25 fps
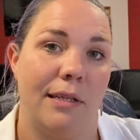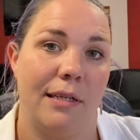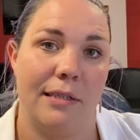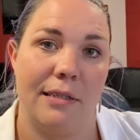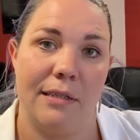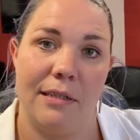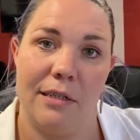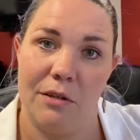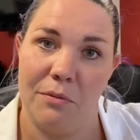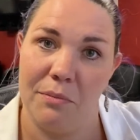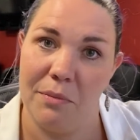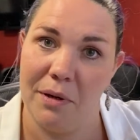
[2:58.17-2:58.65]

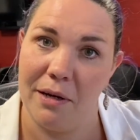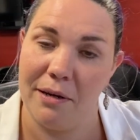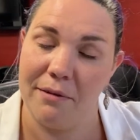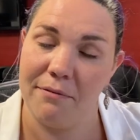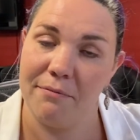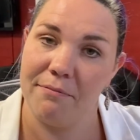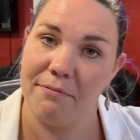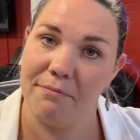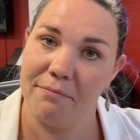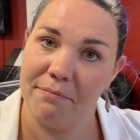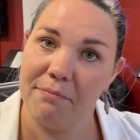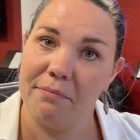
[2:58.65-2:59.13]
Like you might,
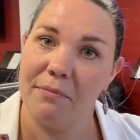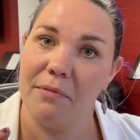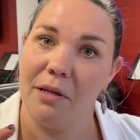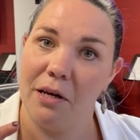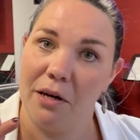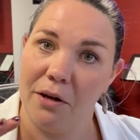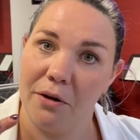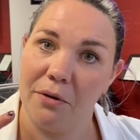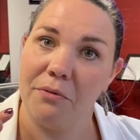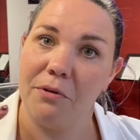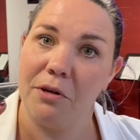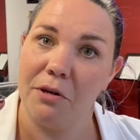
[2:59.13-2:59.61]

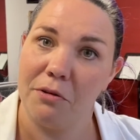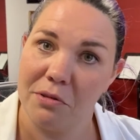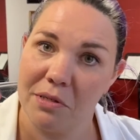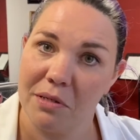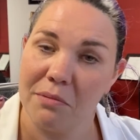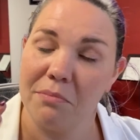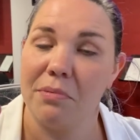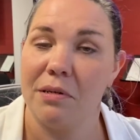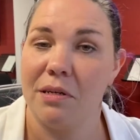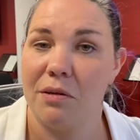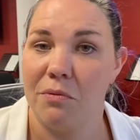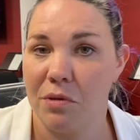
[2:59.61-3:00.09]
know
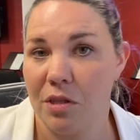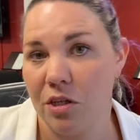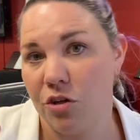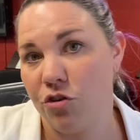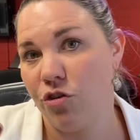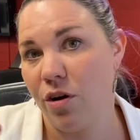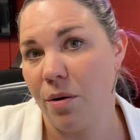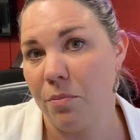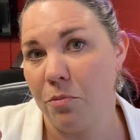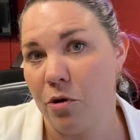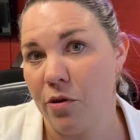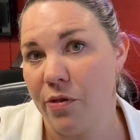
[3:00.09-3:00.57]
somebody with a
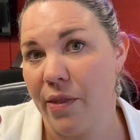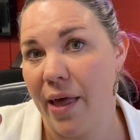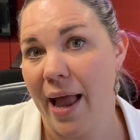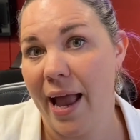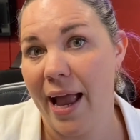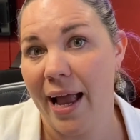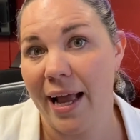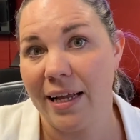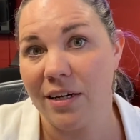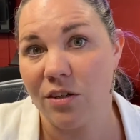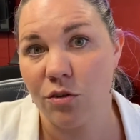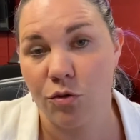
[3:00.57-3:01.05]
tremor in the
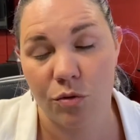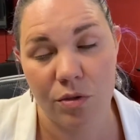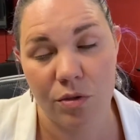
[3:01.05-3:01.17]
hand or